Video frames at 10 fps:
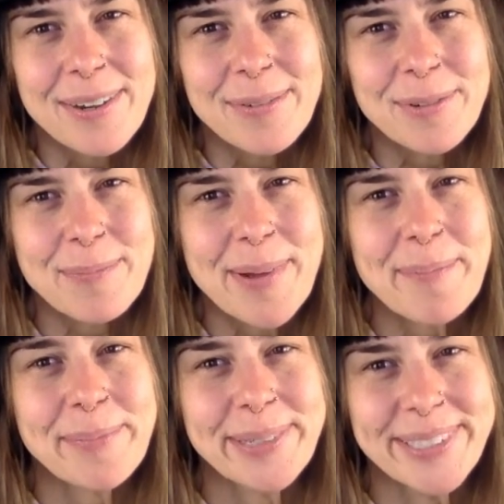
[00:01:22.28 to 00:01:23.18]

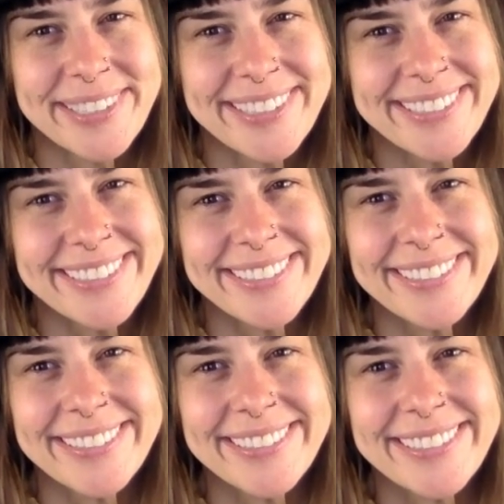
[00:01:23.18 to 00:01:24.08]
remember
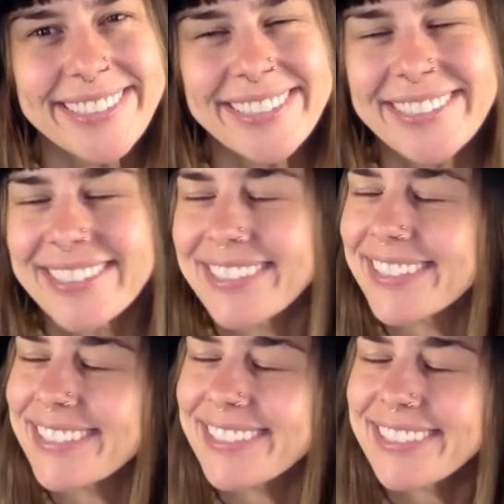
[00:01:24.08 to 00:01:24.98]
to
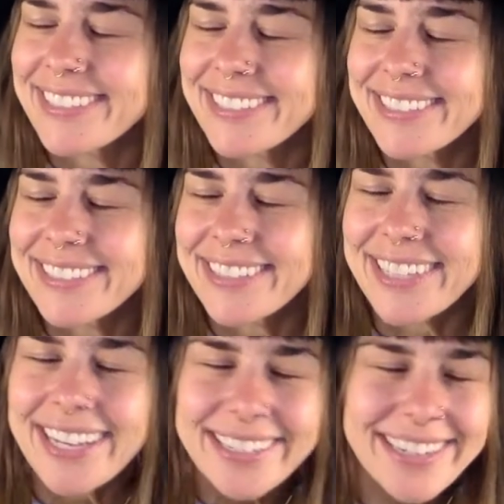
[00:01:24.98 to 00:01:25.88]
just
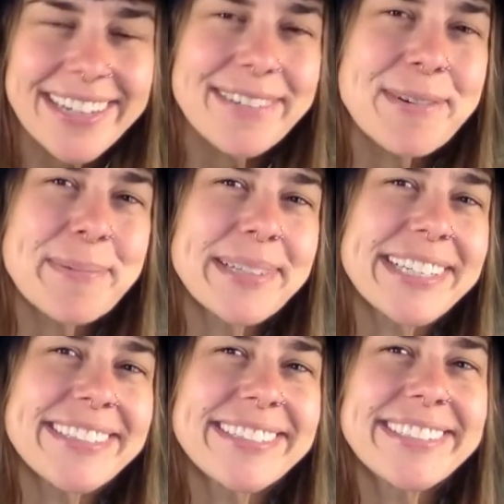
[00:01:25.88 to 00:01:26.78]
let God
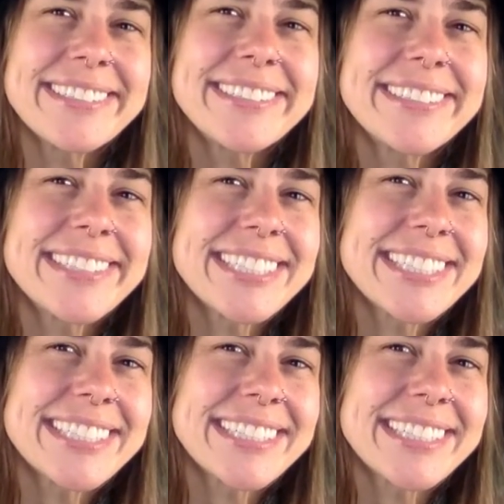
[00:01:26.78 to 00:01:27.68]
replace you.
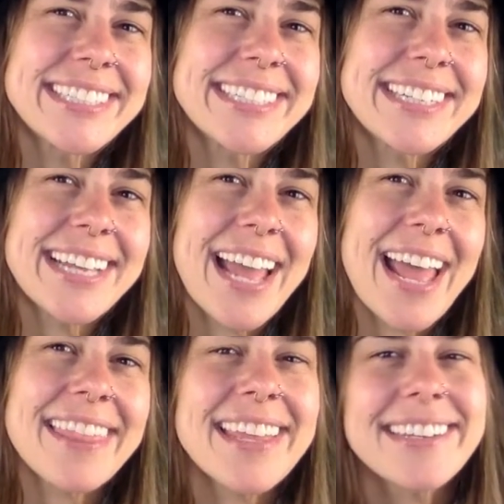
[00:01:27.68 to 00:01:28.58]

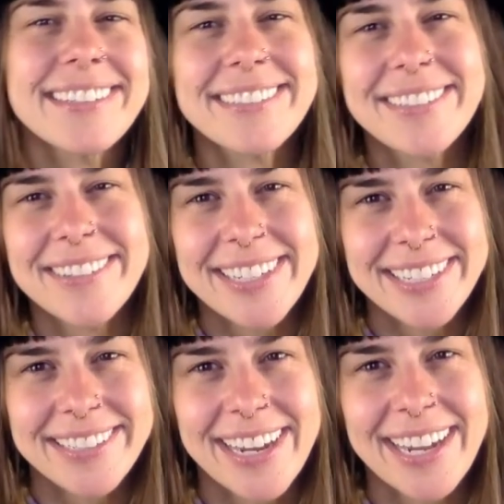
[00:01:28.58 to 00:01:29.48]
And then you'll know that
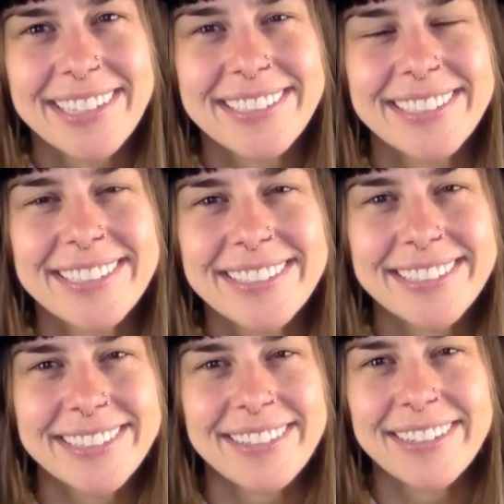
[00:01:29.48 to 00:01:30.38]
your
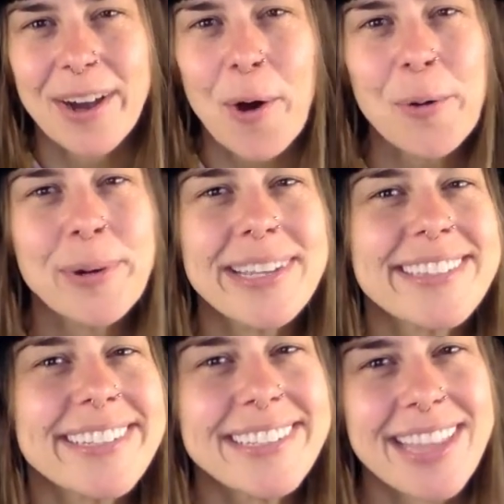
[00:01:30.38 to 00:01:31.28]
actions are always
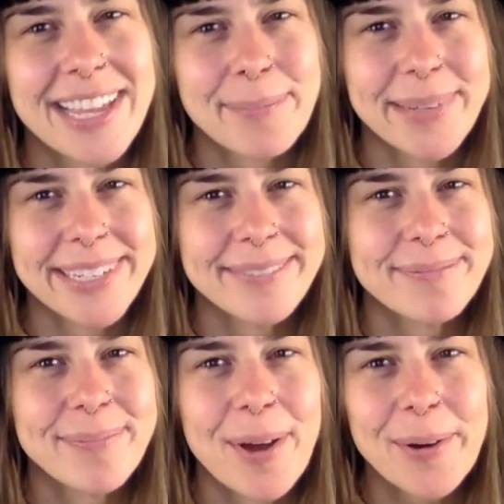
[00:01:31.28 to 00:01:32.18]
in alignment,
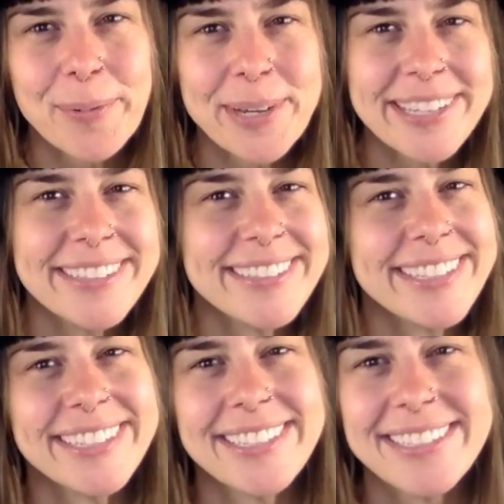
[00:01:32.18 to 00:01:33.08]
always
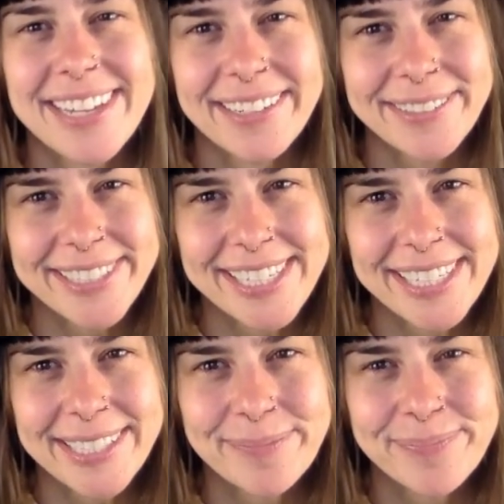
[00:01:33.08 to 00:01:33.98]
in integrity.